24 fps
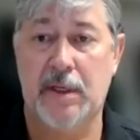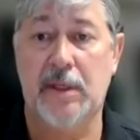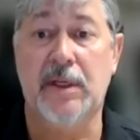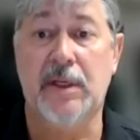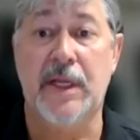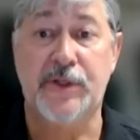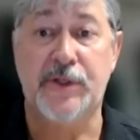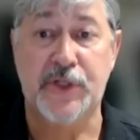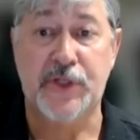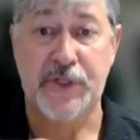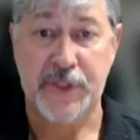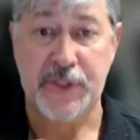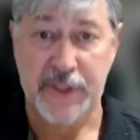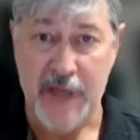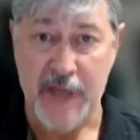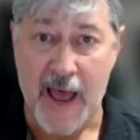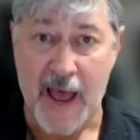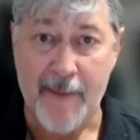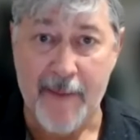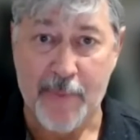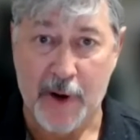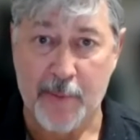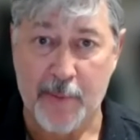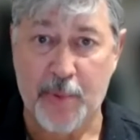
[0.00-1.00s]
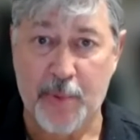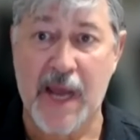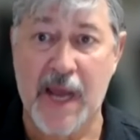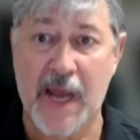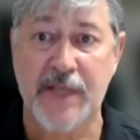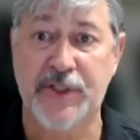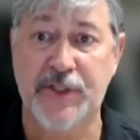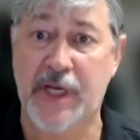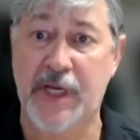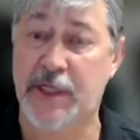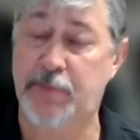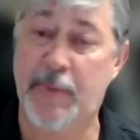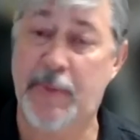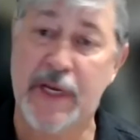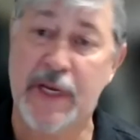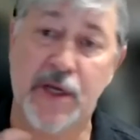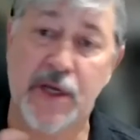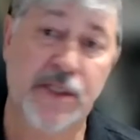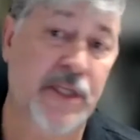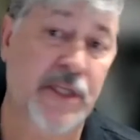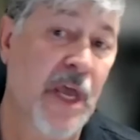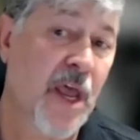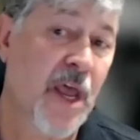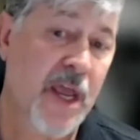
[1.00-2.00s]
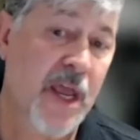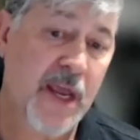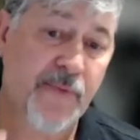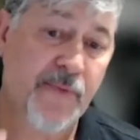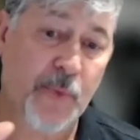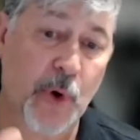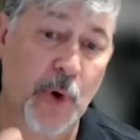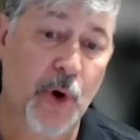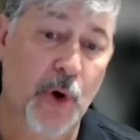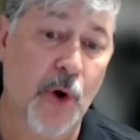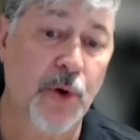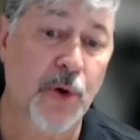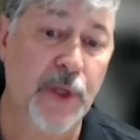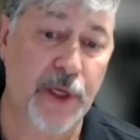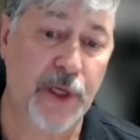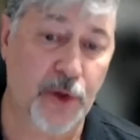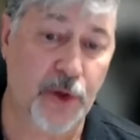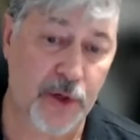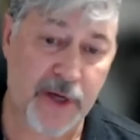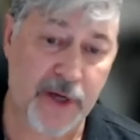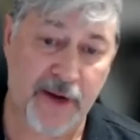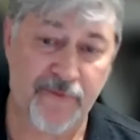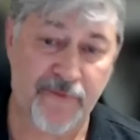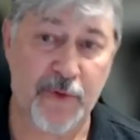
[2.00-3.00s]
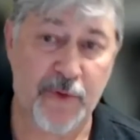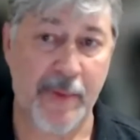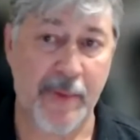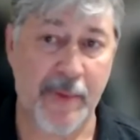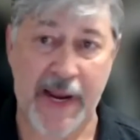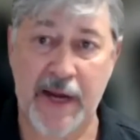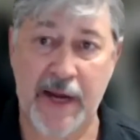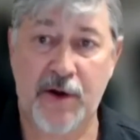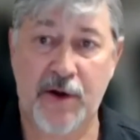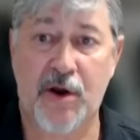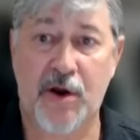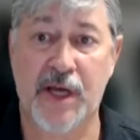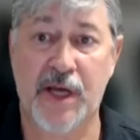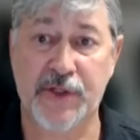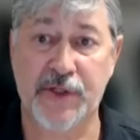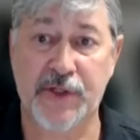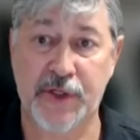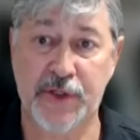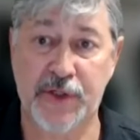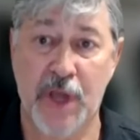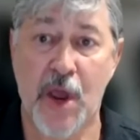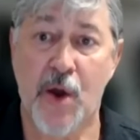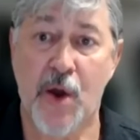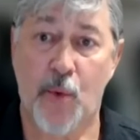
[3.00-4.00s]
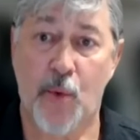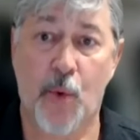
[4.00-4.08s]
let's stop our process, because if we're only looking for main causes,